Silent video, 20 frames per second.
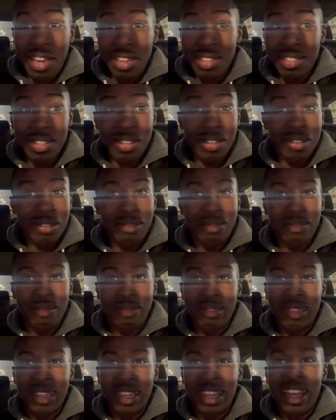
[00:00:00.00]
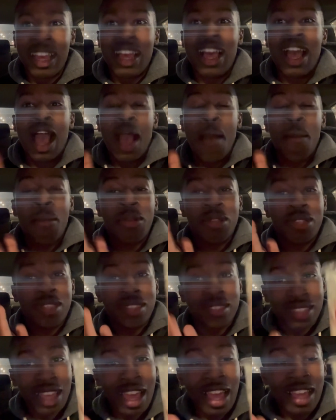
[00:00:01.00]
So I'm gonna
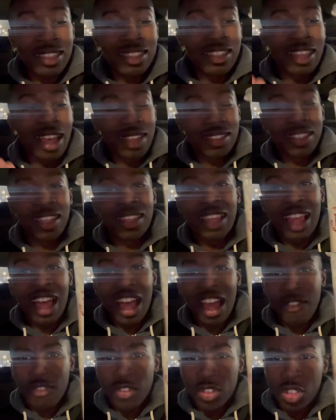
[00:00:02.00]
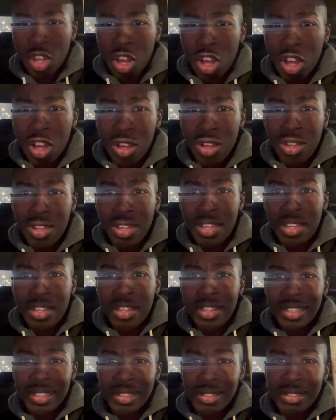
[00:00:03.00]
taste test it live for y'all,
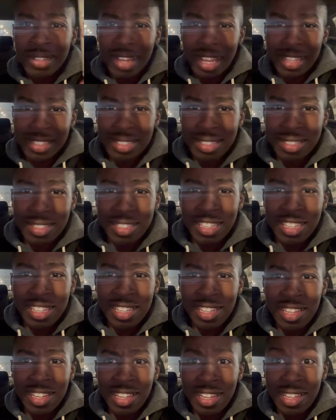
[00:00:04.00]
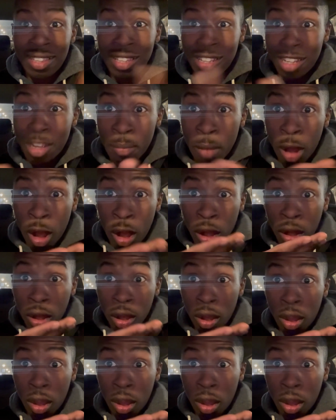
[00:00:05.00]
so you guys can see the Kabul.